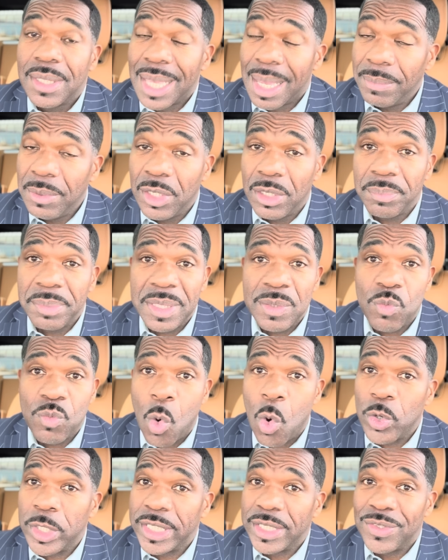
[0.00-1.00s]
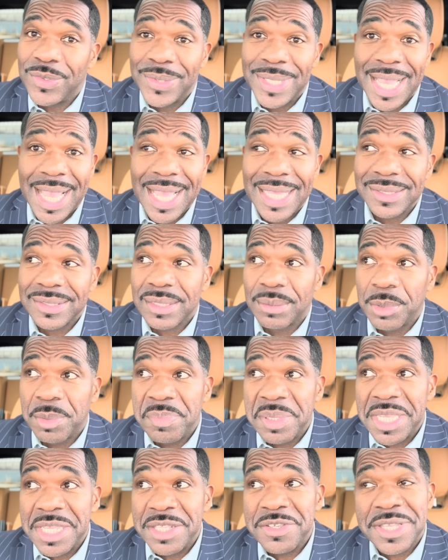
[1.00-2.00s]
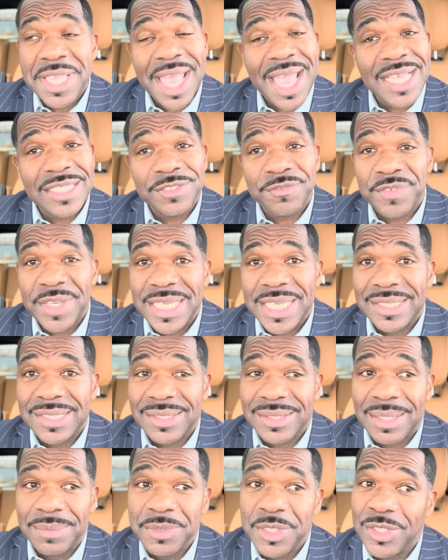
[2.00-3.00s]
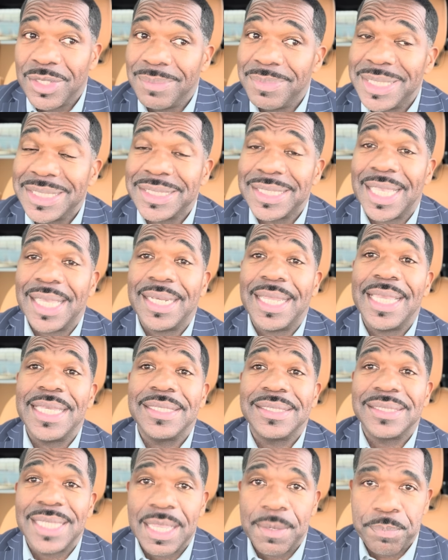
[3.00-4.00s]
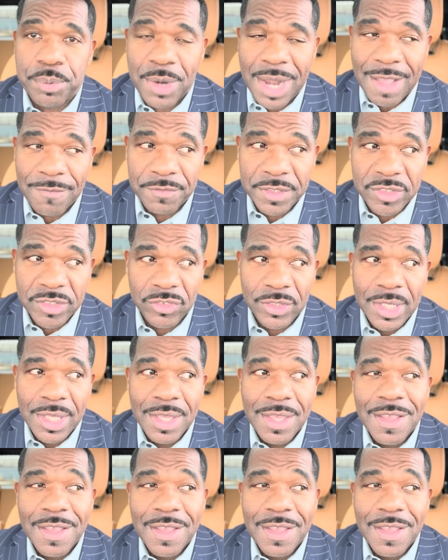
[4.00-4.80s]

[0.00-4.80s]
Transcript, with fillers: I'm going to be warning you guys. I'm going to be in you guys' face. I'm going to be saying, hey, take profits.